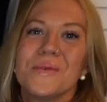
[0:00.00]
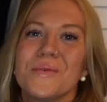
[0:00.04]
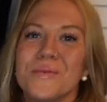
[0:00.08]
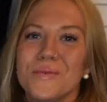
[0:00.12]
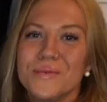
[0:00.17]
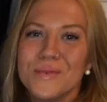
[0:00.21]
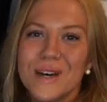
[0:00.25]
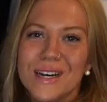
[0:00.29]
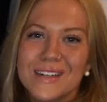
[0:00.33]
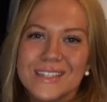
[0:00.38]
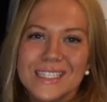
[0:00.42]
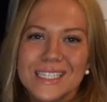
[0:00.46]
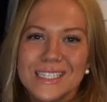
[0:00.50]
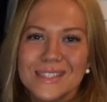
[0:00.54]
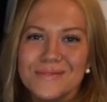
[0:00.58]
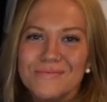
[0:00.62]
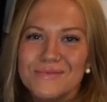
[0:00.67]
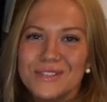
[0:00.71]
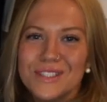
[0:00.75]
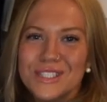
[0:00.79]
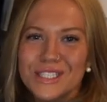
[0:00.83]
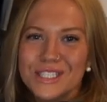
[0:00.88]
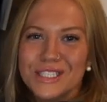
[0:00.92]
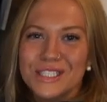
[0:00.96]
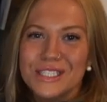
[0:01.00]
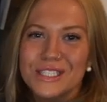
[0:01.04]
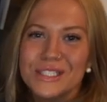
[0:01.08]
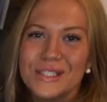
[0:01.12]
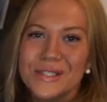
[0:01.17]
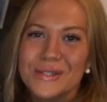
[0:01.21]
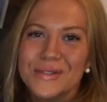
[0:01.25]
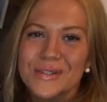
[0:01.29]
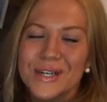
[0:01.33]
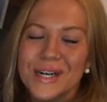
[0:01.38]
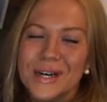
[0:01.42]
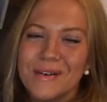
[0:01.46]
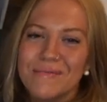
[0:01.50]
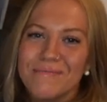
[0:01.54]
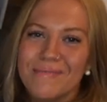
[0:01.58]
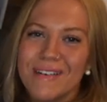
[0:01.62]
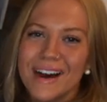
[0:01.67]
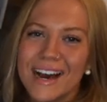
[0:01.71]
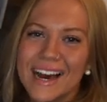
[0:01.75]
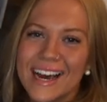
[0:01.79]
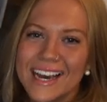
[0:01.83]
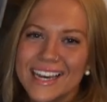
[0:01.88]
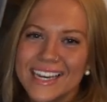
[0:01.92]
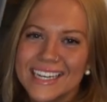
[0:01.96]
Welcome to
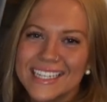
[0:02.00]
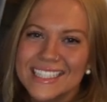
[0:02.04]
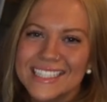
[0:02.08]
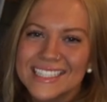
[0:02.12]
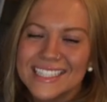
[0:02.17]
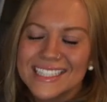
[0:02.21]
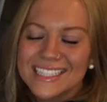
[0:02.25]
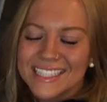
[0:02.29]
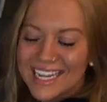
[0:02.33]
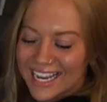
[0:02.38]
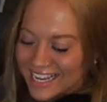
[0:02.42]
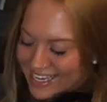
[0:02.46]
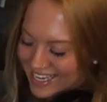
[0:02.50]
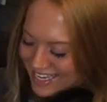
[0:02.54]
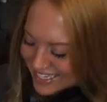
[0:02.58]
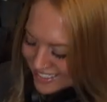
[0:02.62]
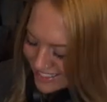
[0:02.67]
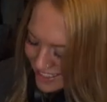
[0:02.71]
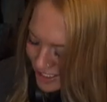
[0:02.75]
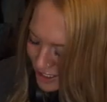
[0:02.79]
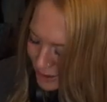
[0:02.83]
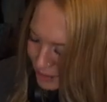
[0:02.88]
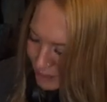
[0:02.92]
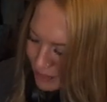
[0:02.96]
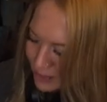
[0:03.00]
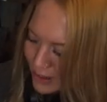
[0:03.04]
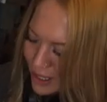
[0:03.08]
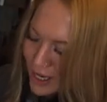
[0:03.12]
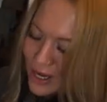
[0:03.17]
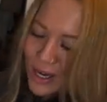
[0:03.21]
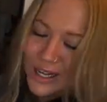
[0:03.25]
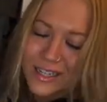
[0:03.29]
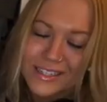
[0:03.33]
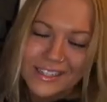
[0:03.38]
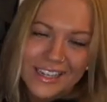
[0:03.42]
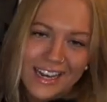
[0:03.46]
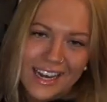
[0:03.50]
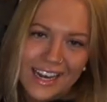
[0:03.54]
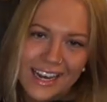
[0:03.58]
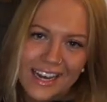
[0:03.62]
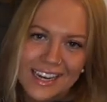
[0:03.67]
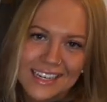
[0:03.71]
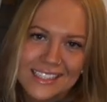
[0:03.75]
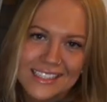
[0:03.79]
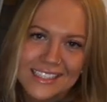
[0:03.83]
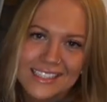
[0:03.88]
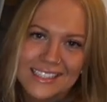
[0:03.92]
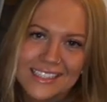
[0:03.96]
my second
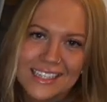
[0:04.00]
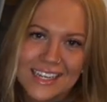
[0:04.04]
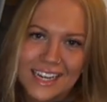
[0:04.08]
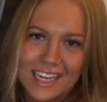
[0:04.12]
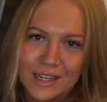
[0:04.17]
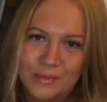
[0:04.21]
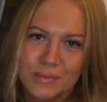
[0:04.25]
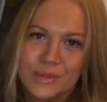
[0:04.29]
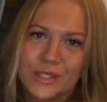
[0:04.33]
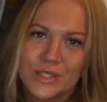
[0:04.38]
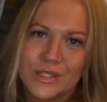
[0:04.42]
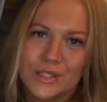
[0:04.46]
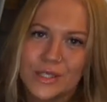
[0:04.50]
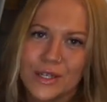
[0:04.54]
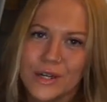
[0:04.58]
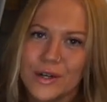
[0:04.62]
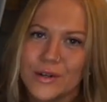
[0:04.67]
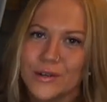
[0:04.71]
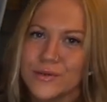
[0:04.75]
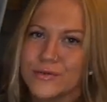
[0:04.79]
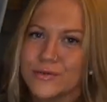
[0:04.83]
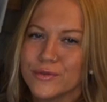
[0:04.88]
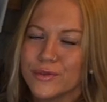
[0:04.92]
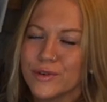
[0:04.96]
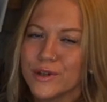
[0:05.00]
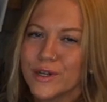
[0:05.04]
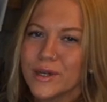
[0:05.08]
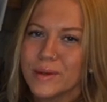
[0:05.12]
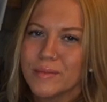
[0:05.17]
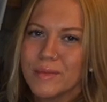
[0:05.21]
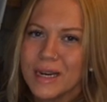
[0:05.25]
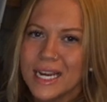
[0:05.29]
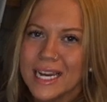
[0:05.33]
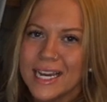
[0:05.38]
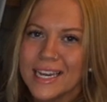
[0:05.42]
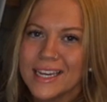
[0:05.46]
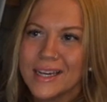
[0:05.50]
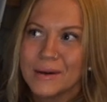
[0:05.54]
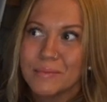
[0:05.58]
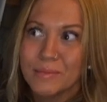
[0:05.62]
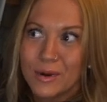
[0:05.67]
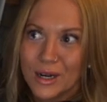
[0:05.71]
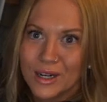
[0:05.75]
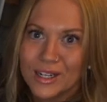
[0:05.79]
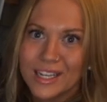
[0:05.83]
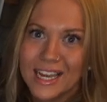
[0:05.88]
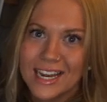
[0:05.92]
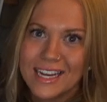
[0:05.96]
podcast episode for my
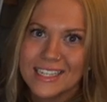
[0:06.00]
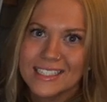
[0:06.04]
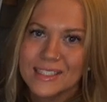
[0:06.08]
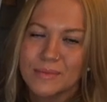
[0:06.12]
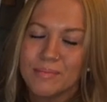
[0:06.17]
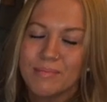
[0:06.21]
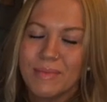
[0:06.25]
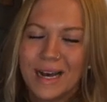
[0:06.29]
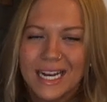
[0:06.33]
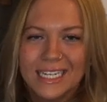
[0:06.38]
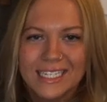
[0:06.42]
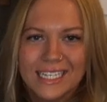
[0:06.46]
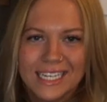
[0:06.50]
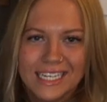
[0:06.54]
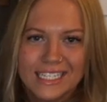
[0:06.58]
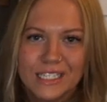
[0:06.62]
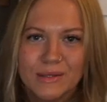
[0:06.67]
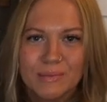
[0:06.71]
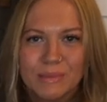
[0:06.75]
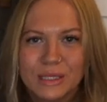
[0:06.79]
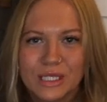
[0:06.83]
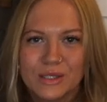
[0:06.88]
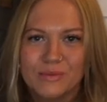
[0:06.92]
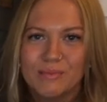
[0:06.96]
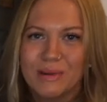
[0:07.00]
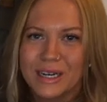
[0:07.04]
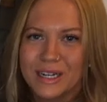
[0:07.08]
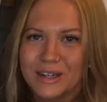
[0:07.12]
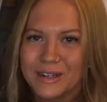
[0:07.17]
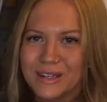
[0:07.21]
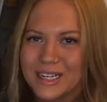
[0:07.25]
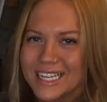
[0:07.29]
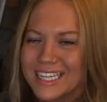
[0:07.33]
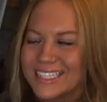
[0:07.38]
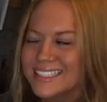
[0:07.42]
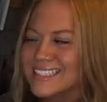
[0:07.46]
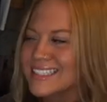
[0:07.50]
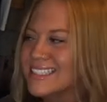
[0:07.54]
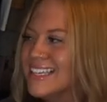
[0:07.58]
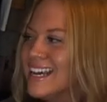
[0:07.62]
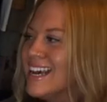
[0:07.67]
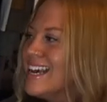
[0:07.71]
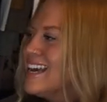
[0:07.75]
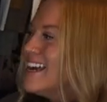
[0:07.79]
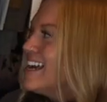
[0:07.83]
podcast, Bad Days Build Better Days.